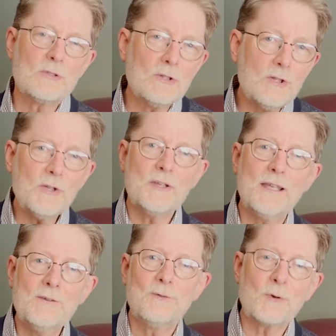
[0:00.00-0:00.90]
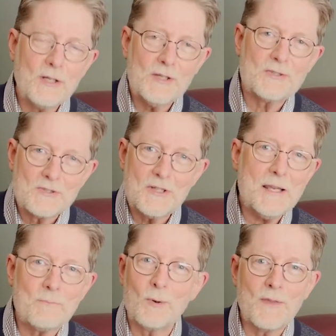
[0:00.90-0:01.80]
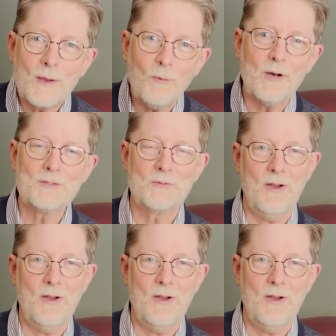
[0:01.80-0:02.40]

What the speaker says: looking for his sheep when they wander